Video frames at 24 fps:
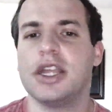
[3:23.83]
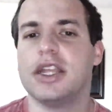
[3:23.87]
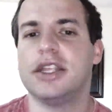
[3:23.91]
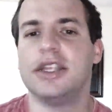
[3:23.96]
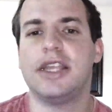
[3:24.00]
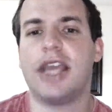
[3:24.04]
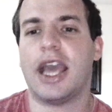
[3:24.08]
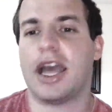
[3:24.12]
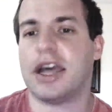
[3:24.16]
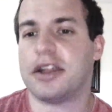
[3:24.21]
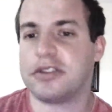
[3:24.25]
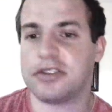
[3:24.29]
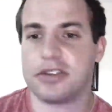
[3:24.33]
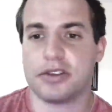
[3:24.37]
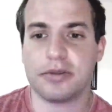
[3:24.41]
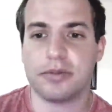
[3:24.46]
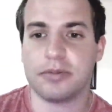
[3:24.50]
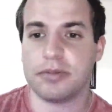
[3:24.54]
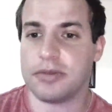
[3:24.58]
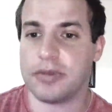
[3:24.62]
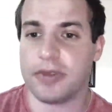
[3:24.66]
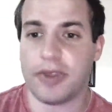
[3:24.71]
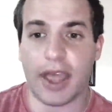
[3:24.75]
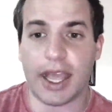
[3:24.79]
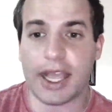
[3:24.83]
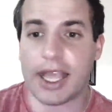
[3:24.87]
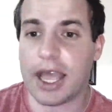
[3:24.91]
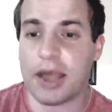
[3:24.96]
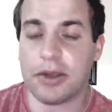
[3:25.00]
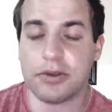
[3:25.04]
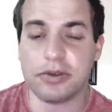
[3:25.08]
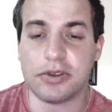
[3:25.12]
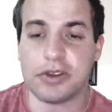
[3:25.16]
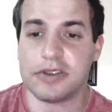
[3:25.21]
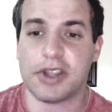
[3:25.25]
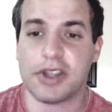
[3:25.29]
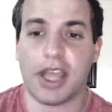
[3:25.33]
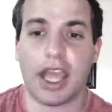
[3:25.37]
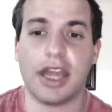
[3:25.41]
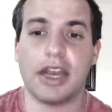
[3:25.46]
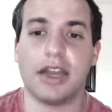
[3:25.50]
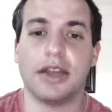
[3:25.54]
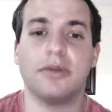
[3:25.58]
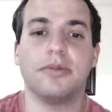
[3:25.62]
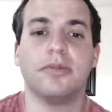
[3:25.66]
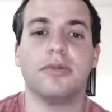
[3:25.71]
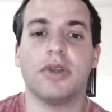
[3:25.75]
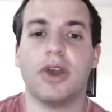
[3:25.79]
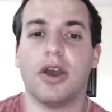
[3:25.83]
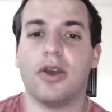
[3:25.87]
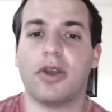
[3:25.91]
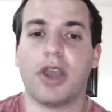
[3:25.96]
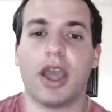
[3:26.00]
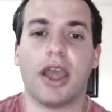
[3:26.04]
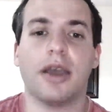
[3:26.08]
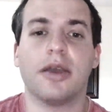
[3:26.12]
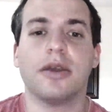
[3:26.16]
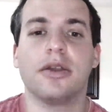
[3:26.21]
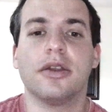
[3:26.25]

Yes, that counts as canon. Okay.